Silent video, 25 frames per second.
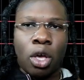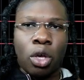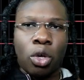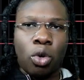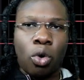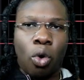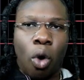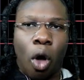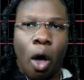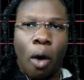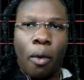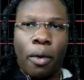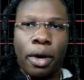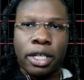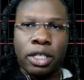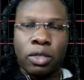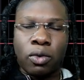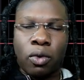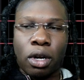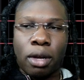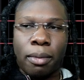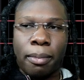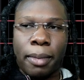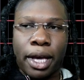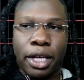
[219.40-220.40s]
You always
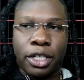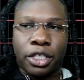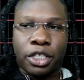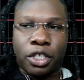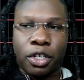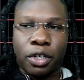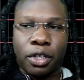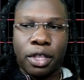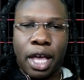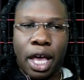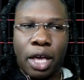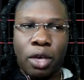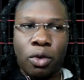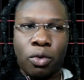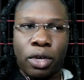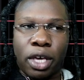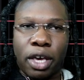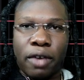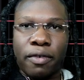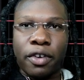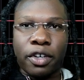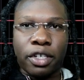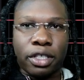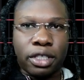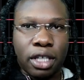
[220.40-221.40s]
want to make sure that you
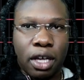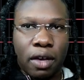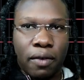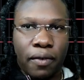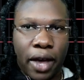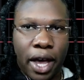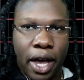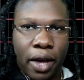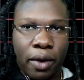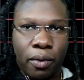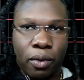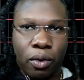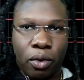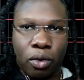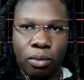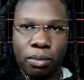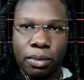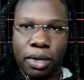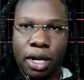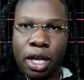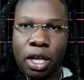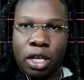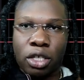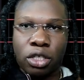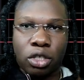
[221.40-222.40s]
give yourself
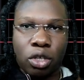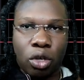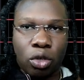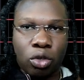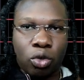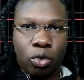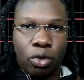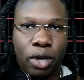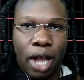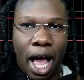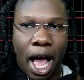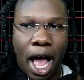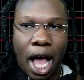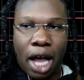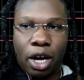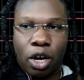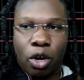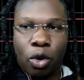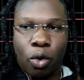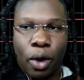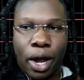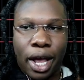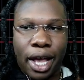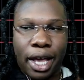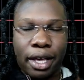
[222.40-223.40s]
headroom. So do not
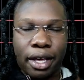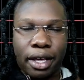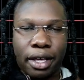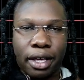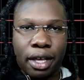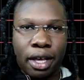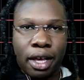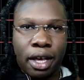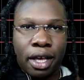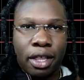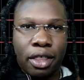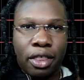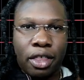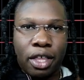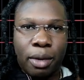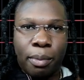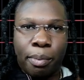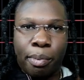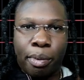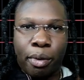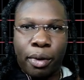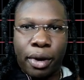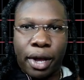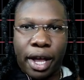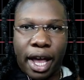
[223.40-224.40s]
crank the
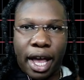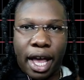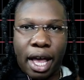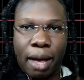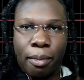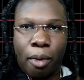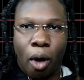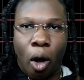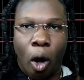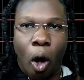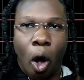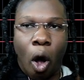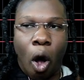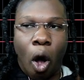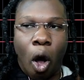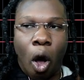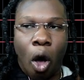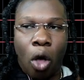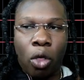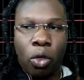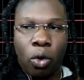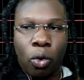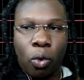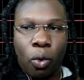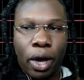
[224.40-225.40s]
preamp
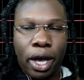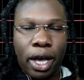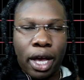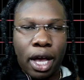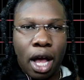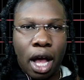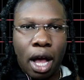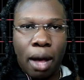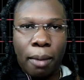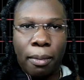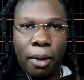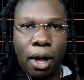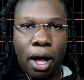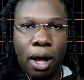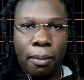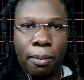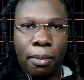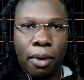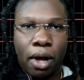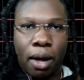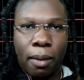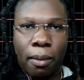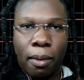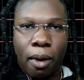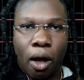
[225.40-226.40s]
all the way up,
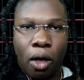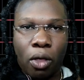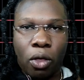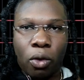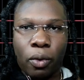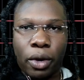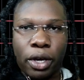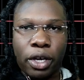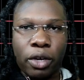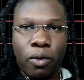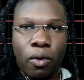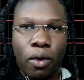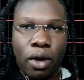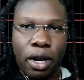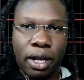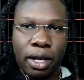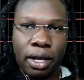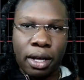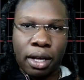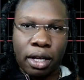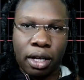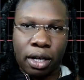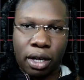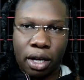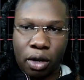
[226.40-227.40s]
all the way. You want
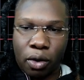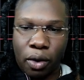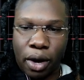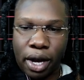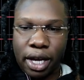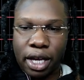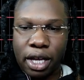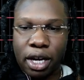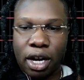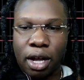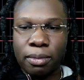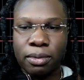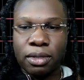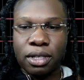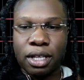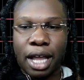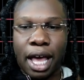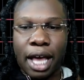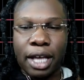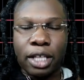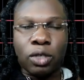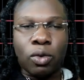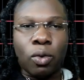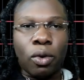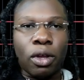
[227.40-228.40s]
to crank it up to
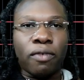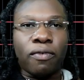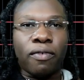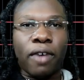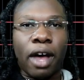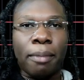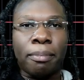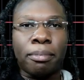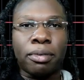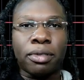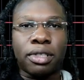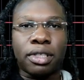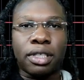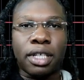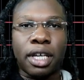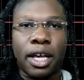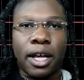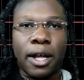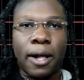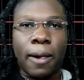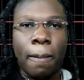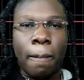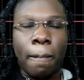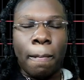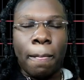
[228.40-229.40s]
like
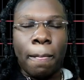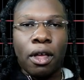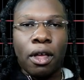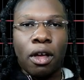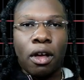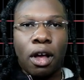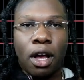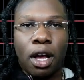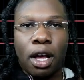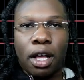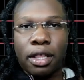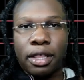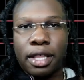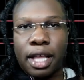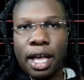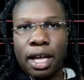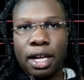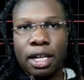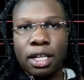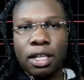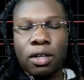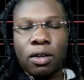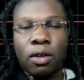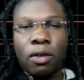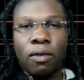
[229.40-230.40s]
25% on
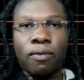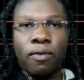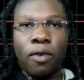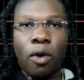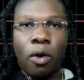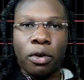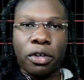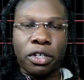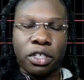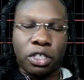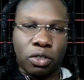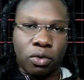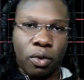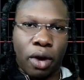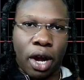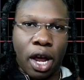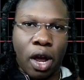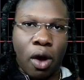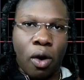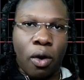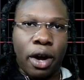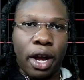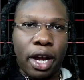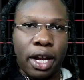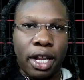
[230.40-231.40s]
that little
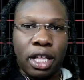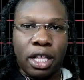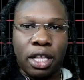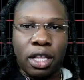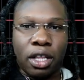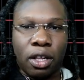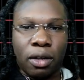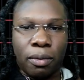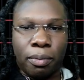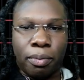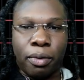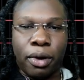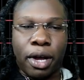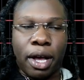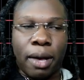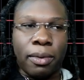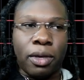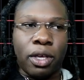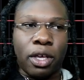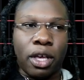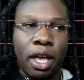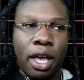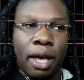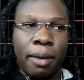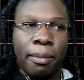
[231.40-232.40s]
Focusrite or any little
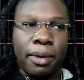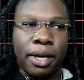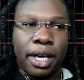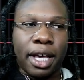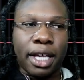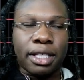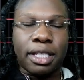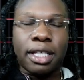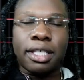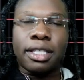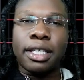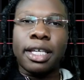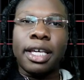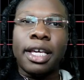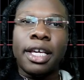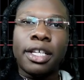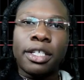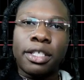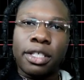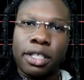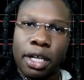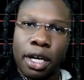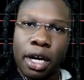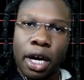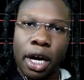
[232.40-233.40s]
preamp because it's
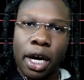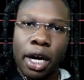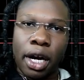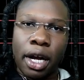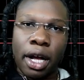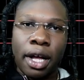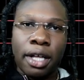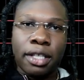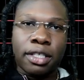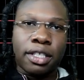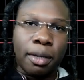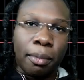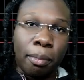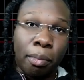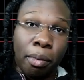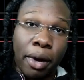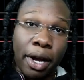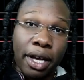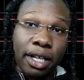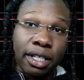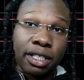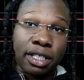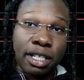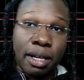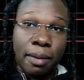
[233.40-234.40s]
easier to
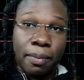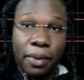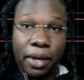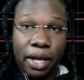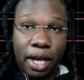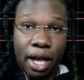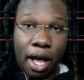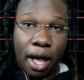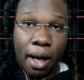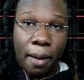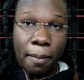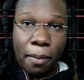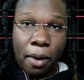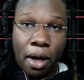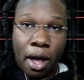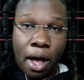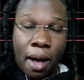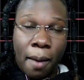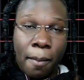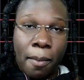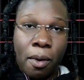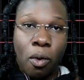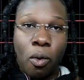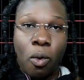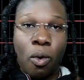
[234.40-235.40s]
bring something up.
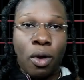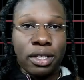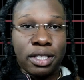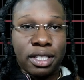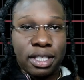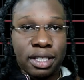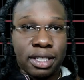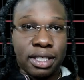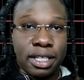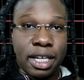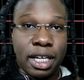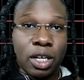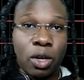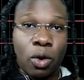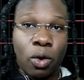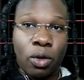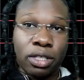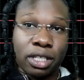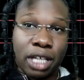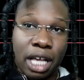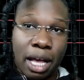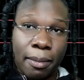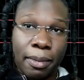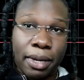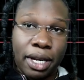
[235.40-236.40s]
But once the signal
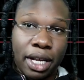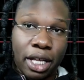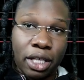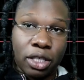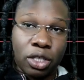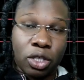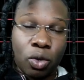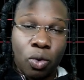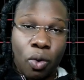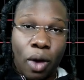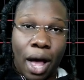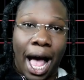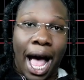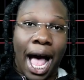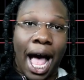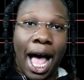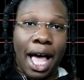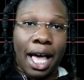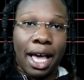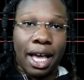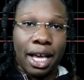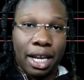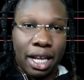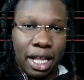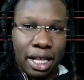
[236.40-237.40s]
is coming in too
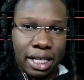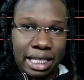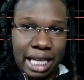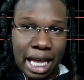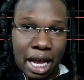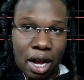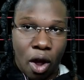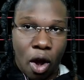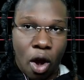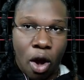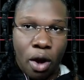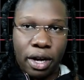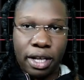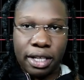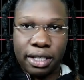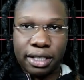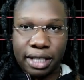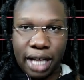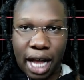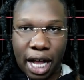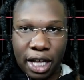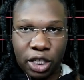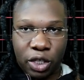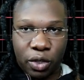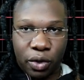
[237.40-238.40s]
hot and it's like already
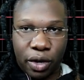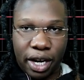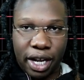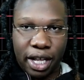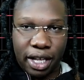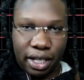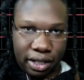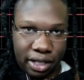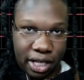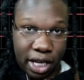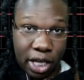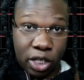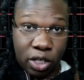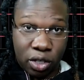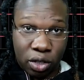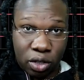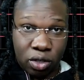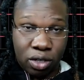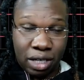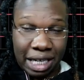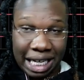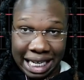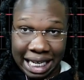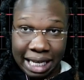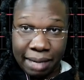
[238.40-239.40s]
saturating
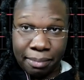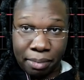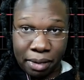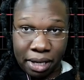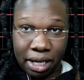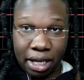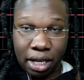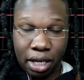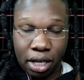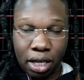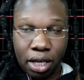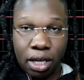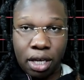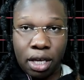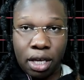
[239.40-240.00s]
digital clipping,